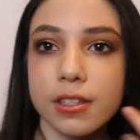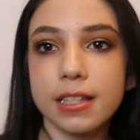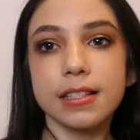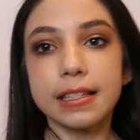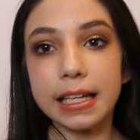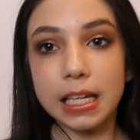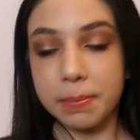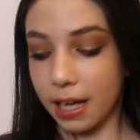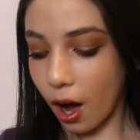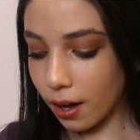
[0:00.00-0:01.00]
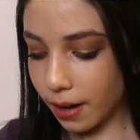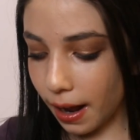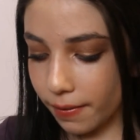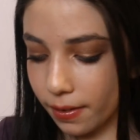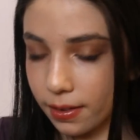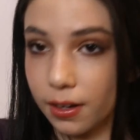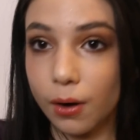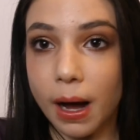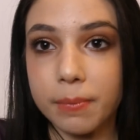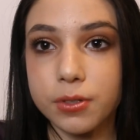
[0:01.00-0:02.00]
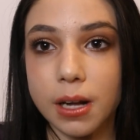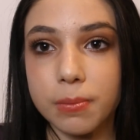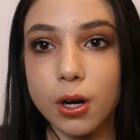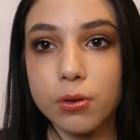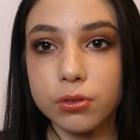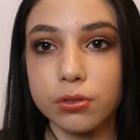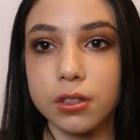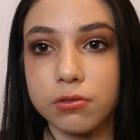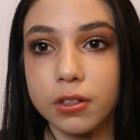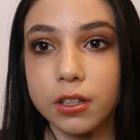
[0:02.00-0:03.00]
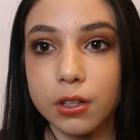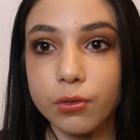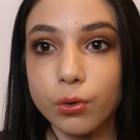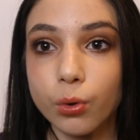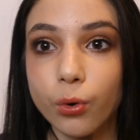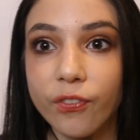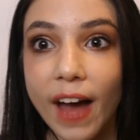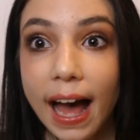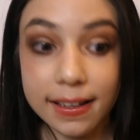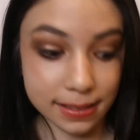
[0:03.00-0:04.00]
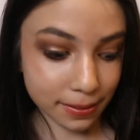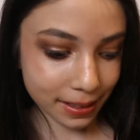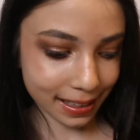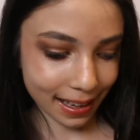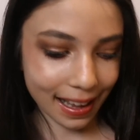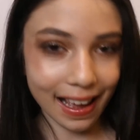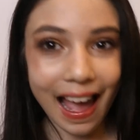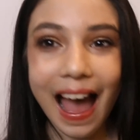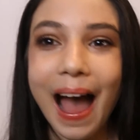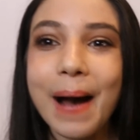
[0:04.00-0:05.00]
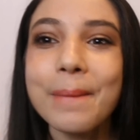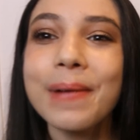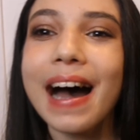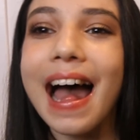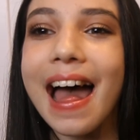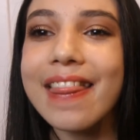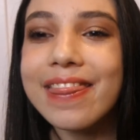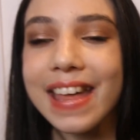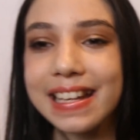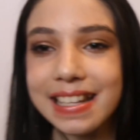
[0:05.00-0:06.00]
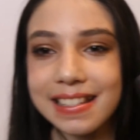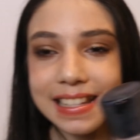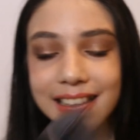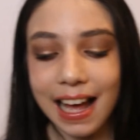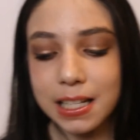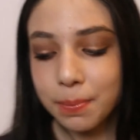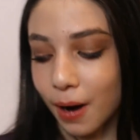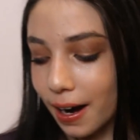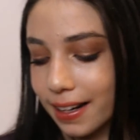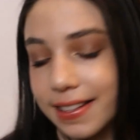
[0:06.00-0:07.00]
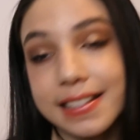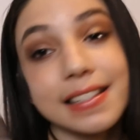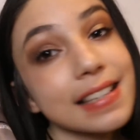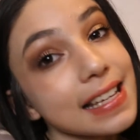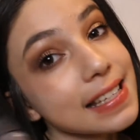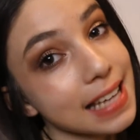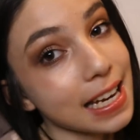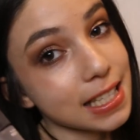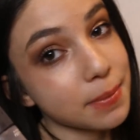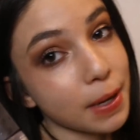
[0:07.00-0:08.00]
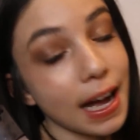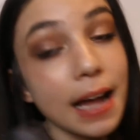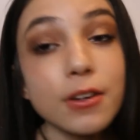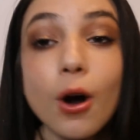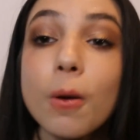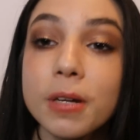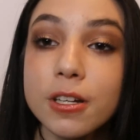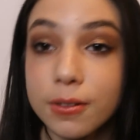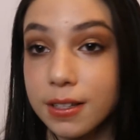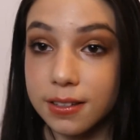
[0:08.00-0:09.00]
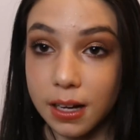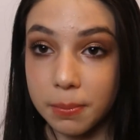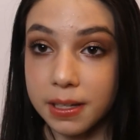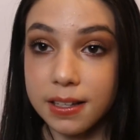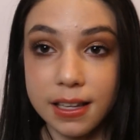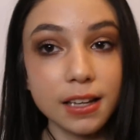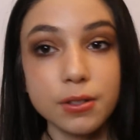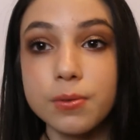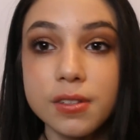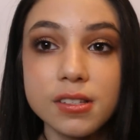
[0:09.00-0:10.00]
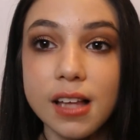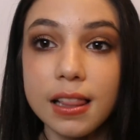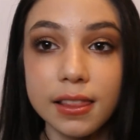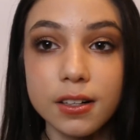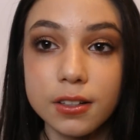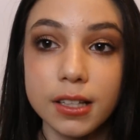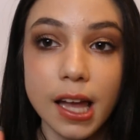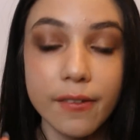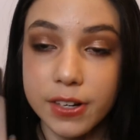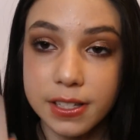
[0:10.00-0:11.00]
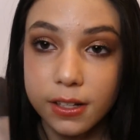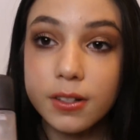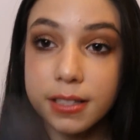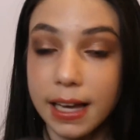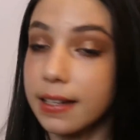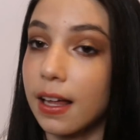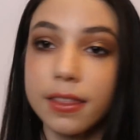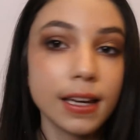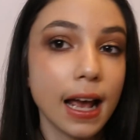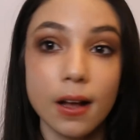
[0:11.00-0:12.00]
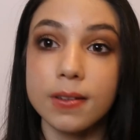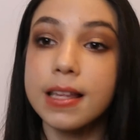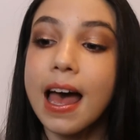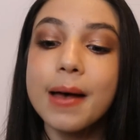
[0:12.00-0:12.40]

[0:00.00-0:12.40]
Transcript: This is gonna be I'm going through these really fast. Okay, but this is the last product. This is a setting spray. I know I'm gonna use this up because I use this literally every single day. Nothing else.